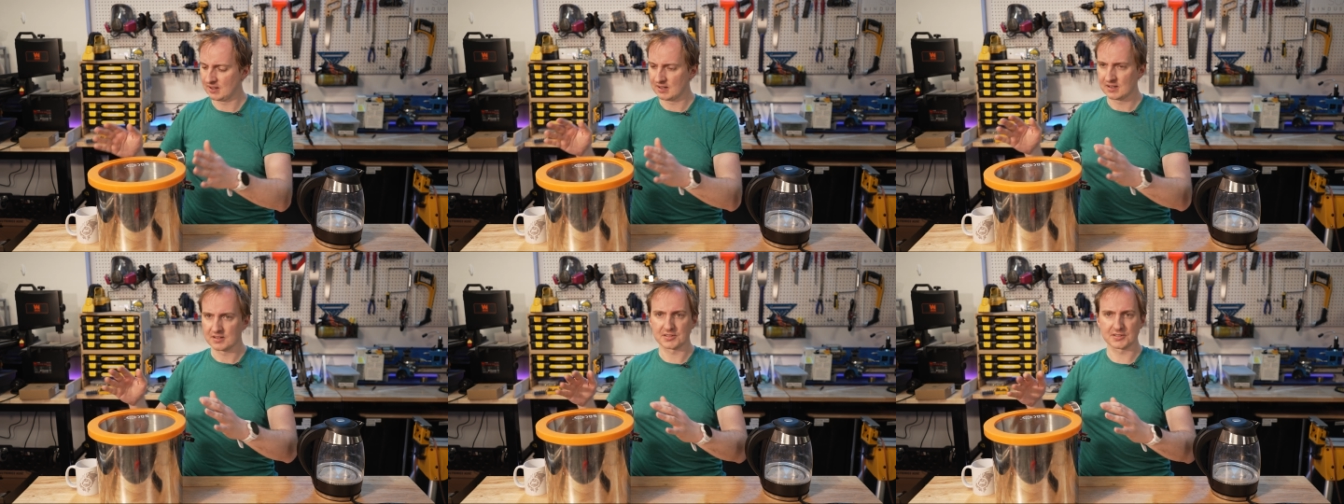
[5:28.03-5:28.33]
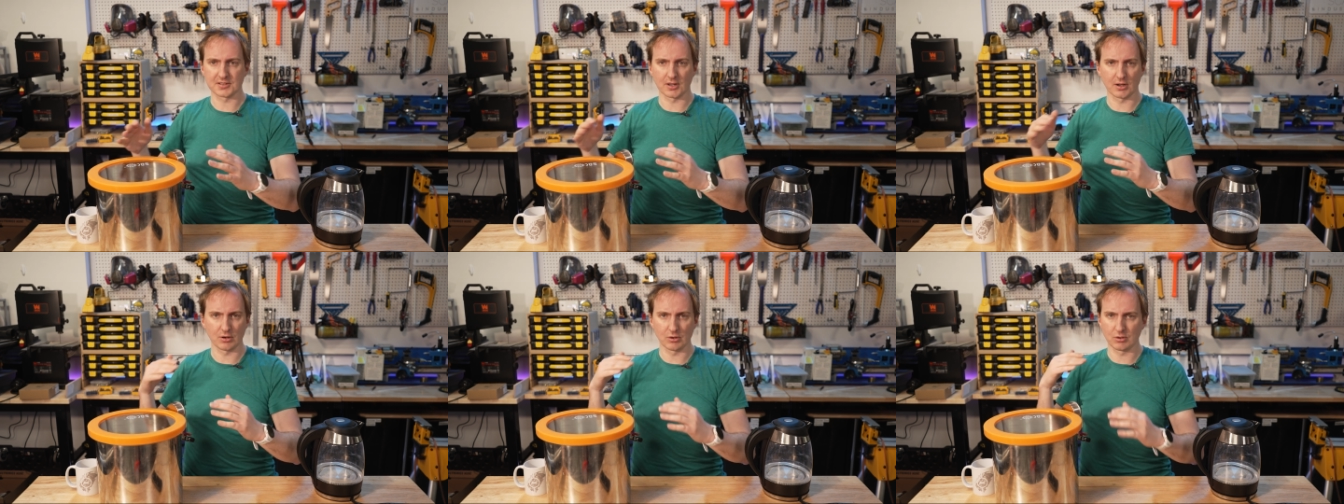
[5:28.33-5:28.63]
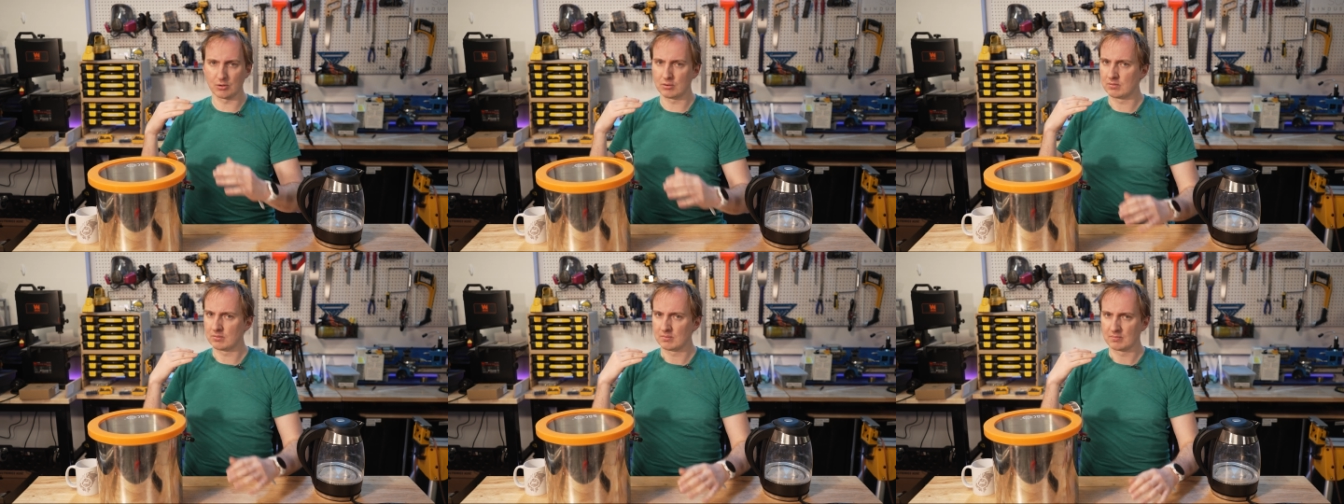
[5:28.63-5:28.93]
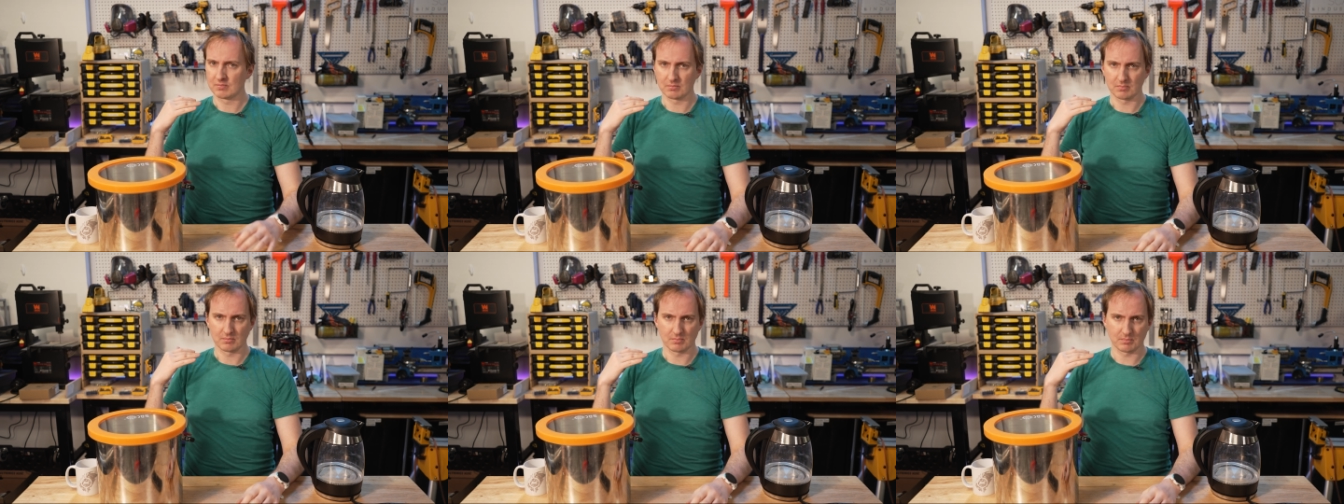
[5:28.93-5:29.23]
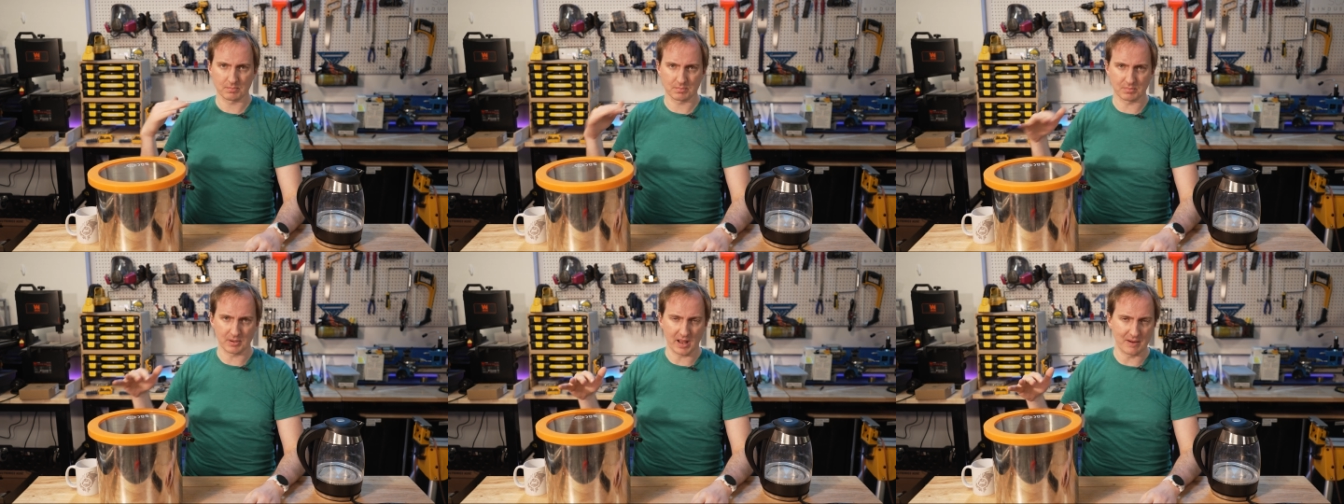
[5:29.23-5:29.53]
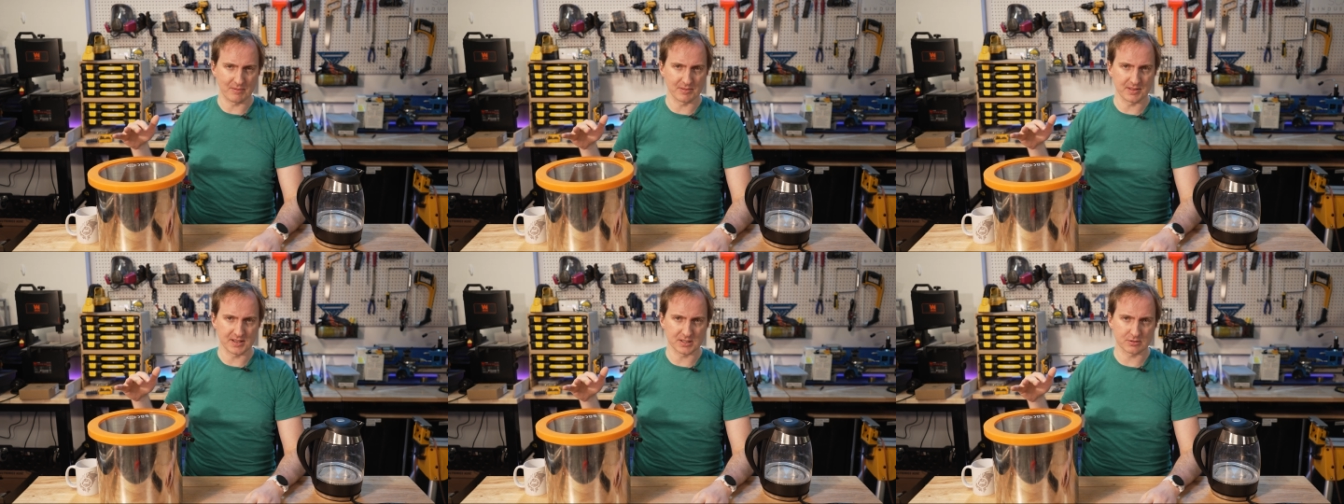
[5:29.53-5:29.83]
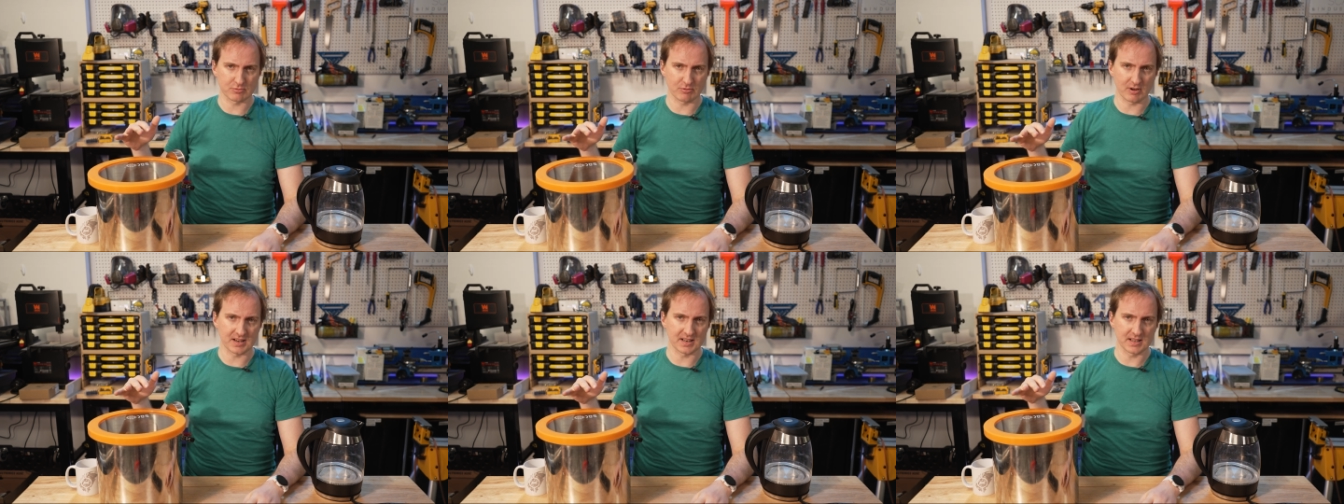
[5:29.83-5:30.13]
So everything's
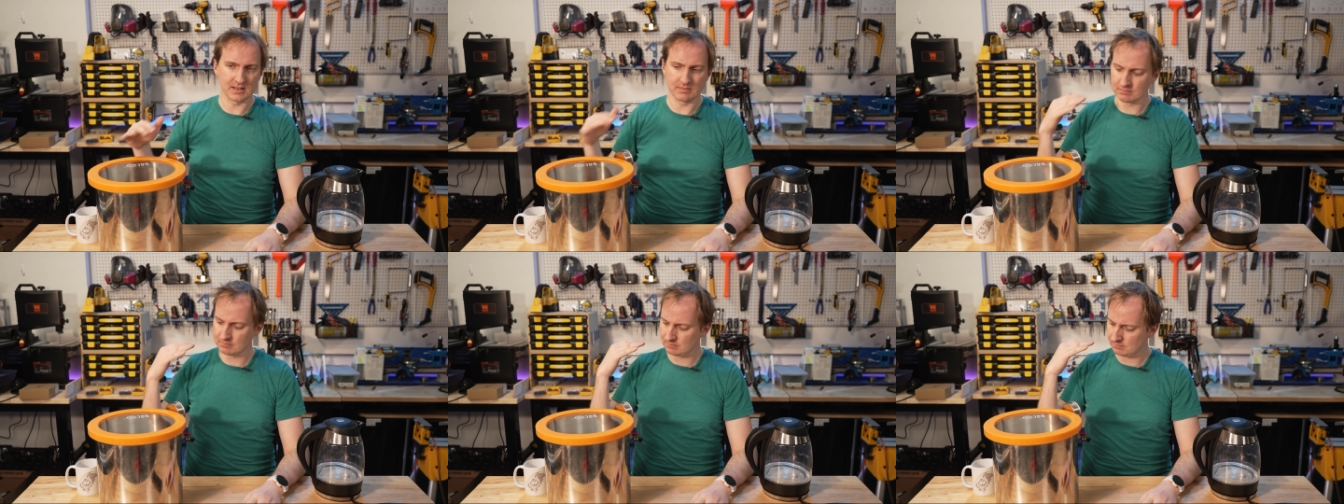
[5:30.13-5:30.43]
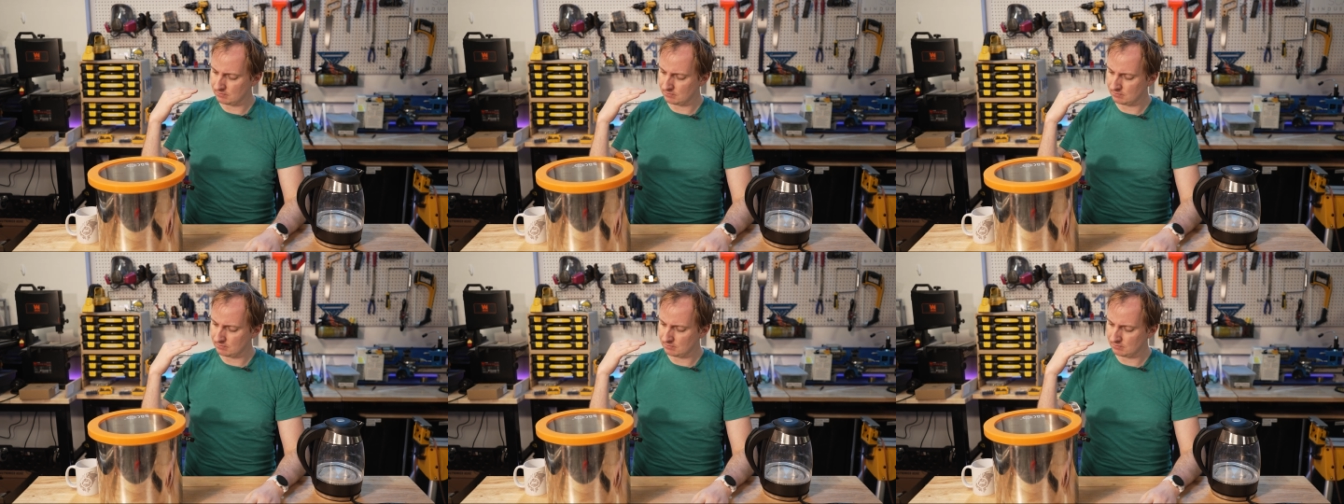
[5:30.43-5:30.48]
ready.